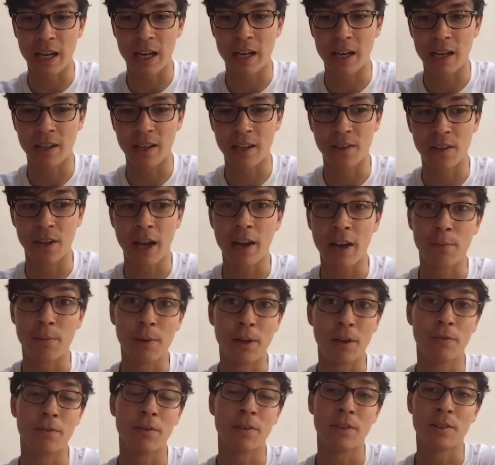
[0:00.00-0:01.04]
And they had a
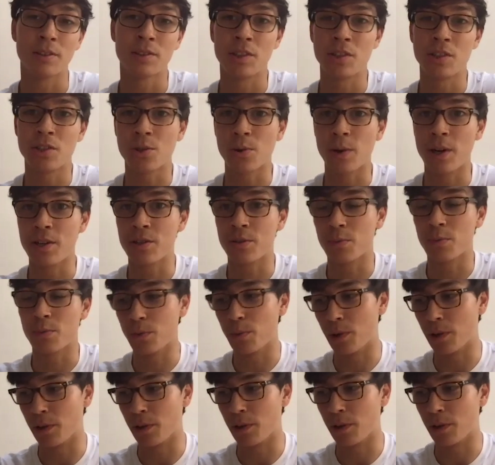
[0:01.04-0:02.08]
bit of a situation with
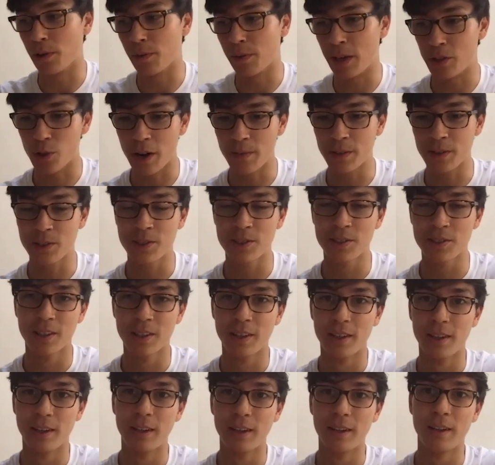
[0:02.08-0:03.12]
one of their drivers,
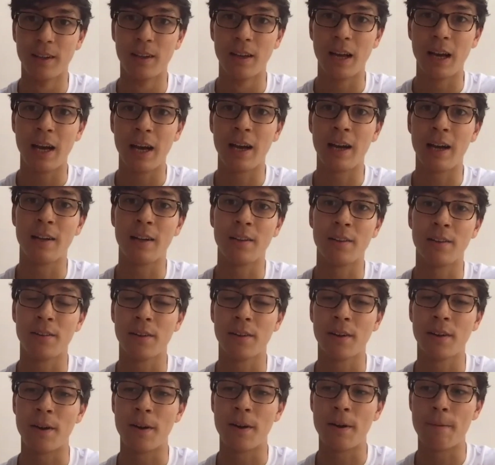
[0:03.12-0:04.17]
and
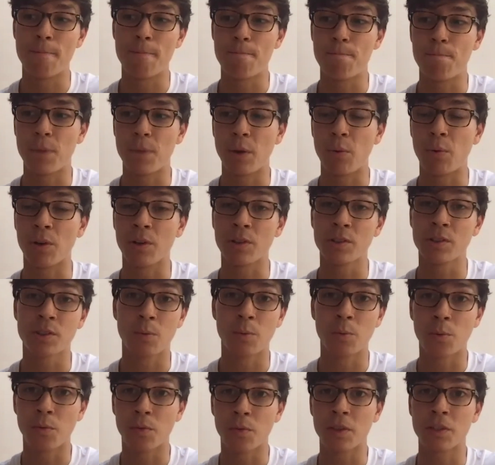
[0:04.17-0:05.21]
they wanted
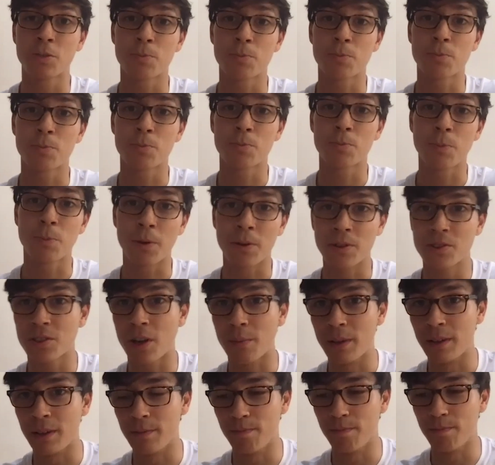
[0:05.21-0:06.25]
someone with experience to
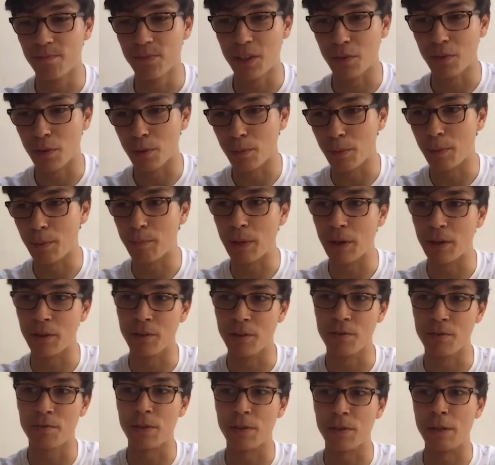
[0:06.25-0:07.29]
come in and give them a
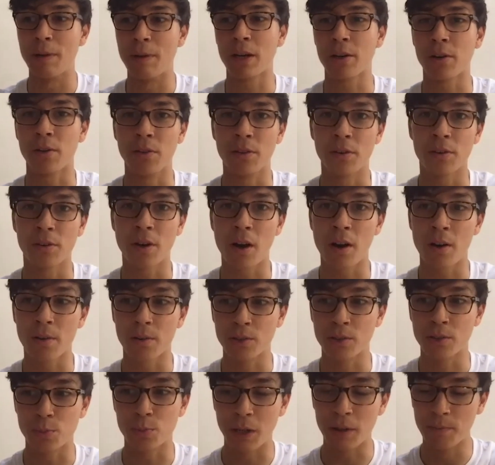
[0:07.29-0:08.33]
bit of feedback on the
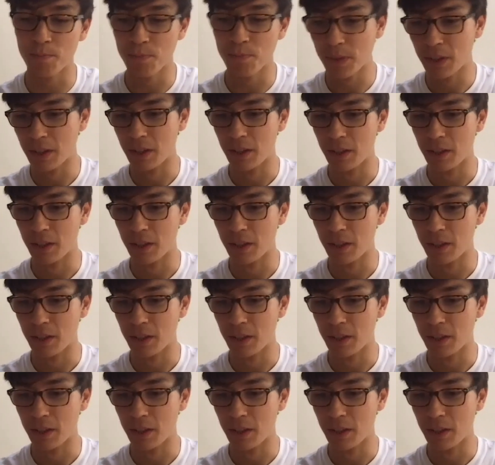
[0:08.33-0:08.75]
car as well.